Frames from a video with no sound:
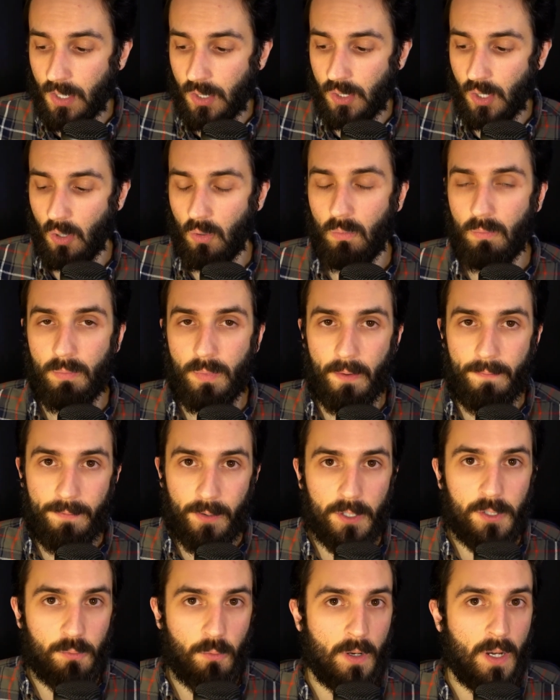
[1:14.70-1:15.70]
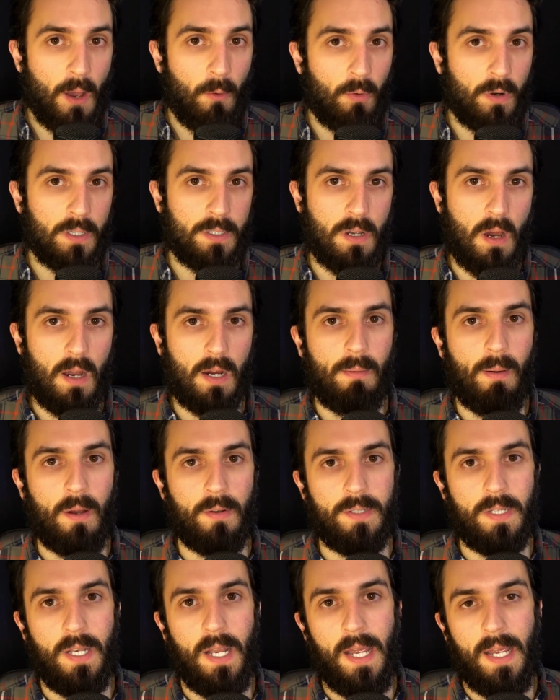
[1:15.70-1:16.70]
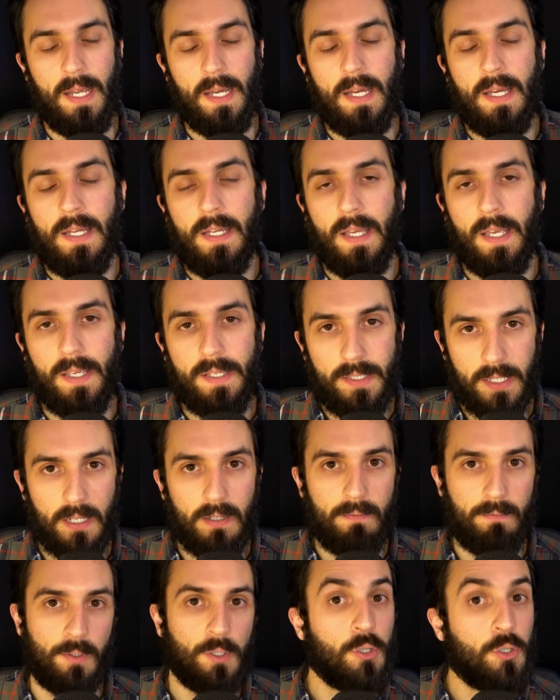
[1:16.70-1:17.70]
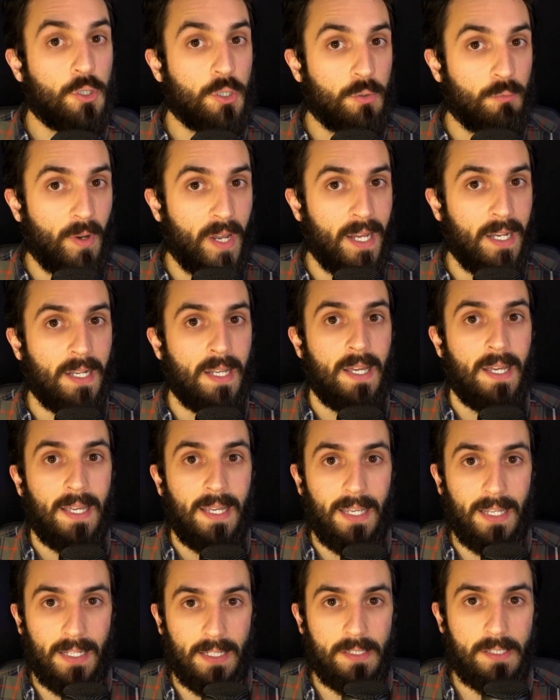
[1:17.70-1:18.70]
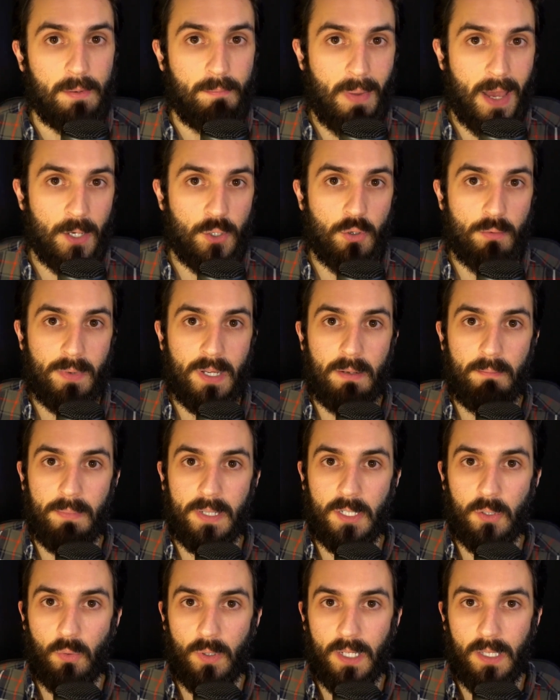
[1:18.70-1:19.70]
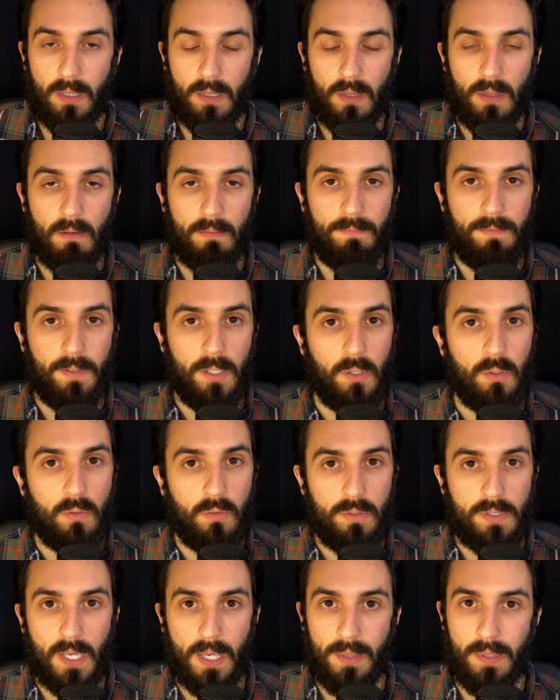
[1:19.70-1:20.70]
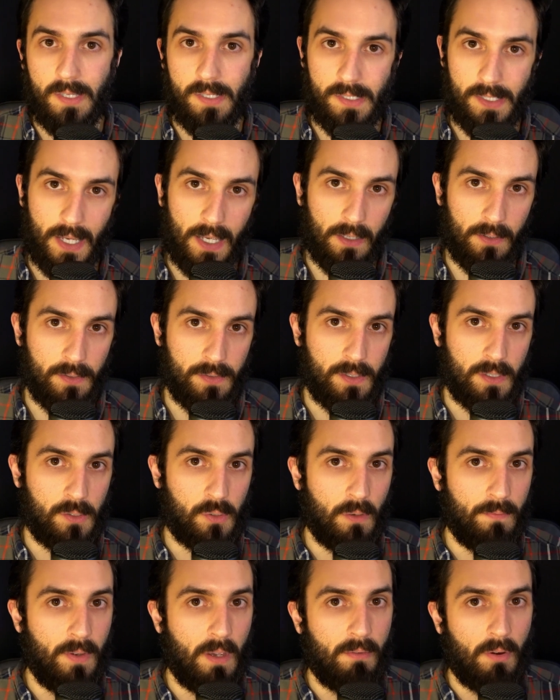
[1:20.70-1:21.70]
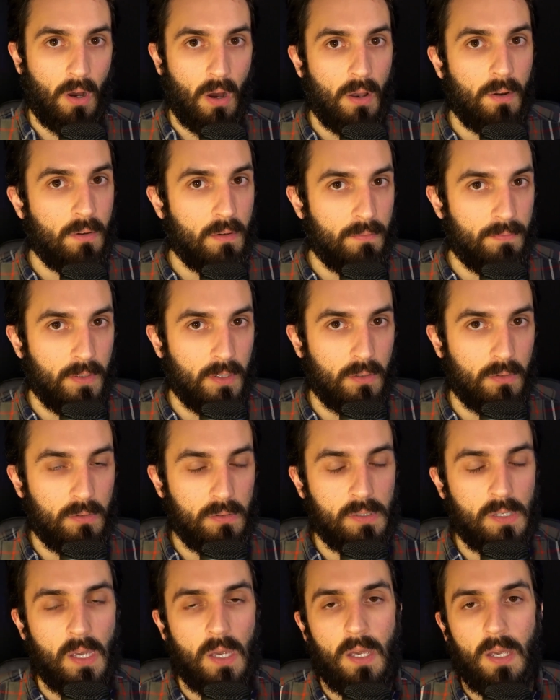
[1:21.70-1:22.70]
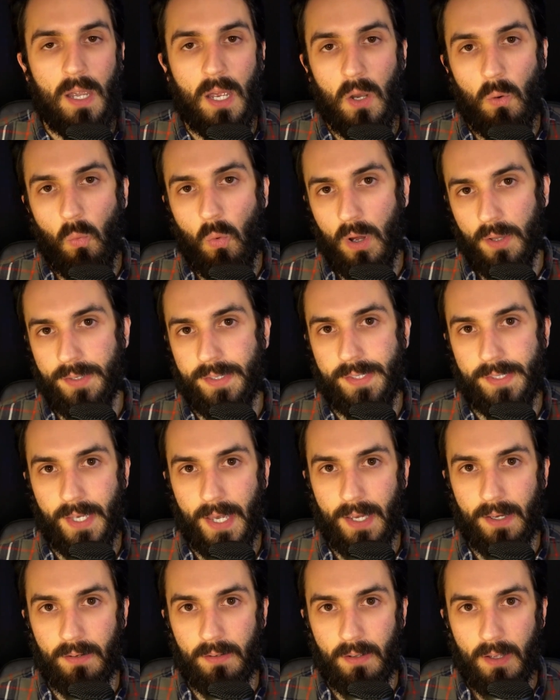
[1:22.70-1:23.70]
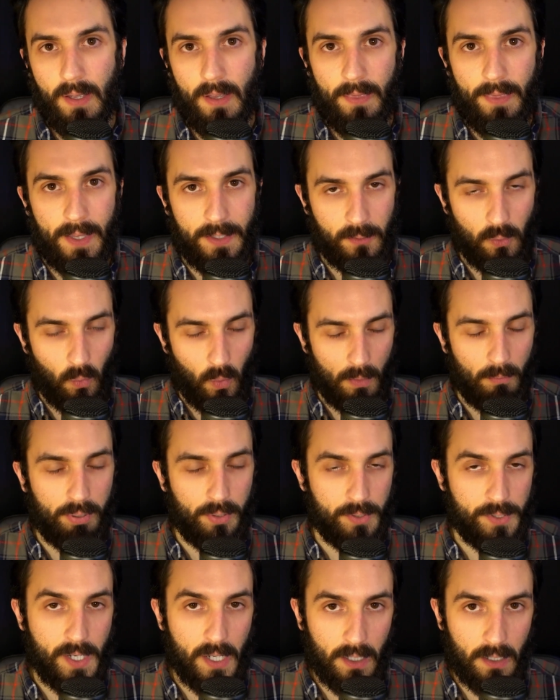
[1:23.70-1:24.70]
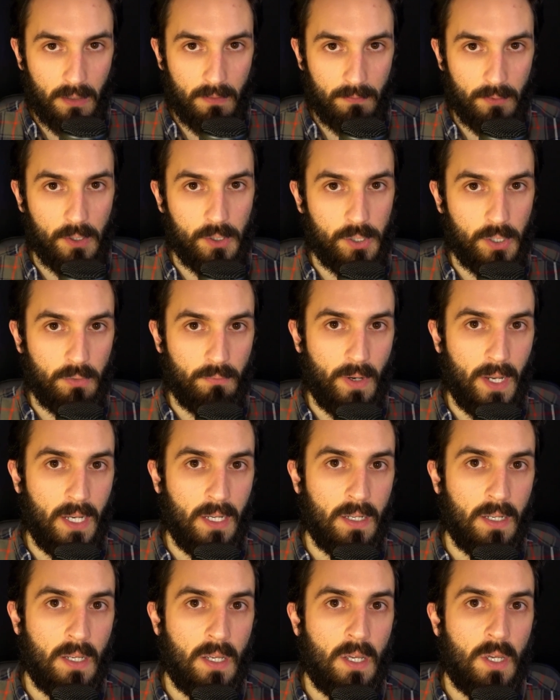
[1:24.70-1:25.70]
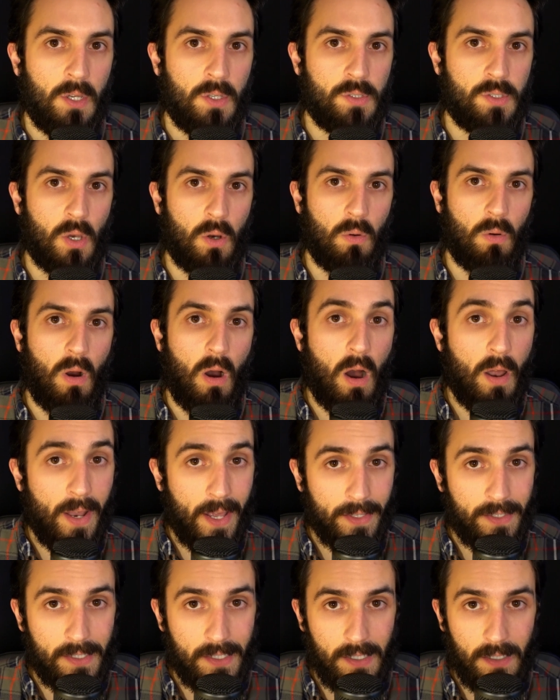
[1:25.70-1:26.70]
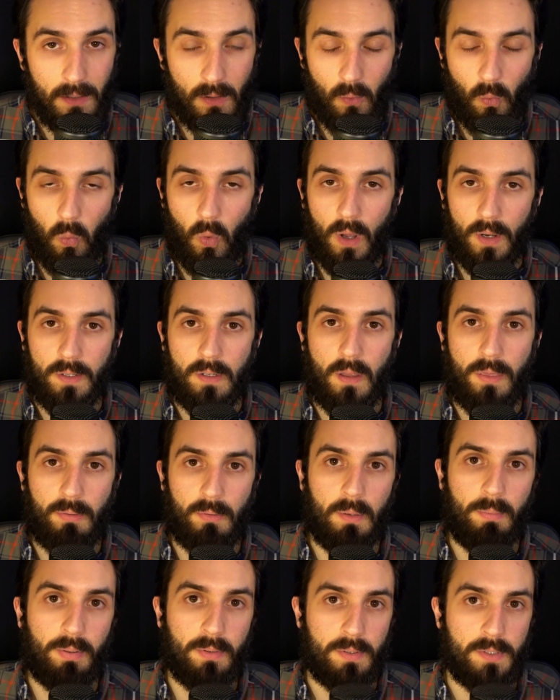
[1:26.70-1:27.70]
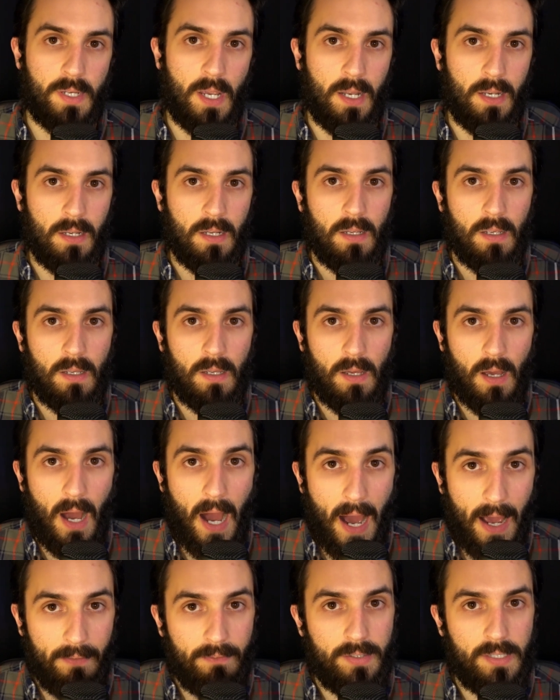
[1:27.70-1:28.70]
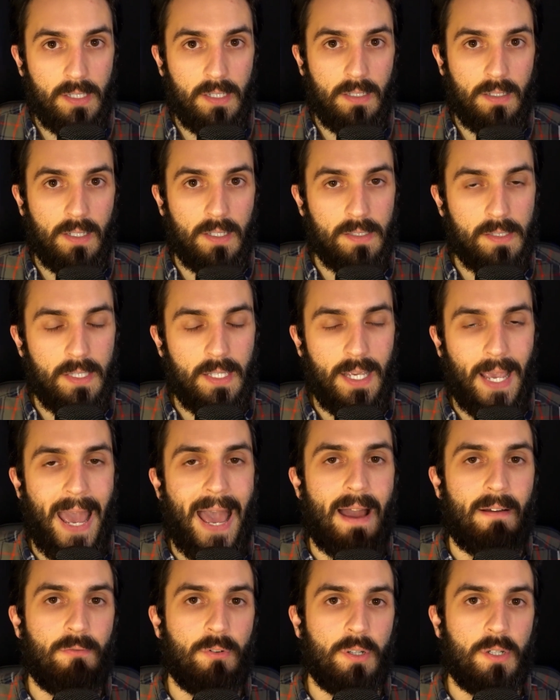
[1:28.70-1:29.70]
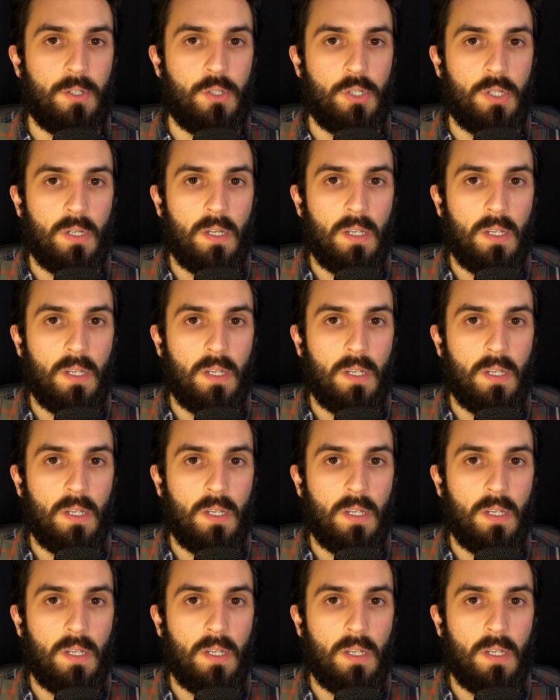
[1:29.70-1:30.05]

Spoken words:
So the first one I want to talk about today is conversion rate. It is a measurement between the views and the sales. So if you have 100 views and 1 sale, that's a 1% conversion rate. So on Etsy, 1 to 3% I've seen is the average.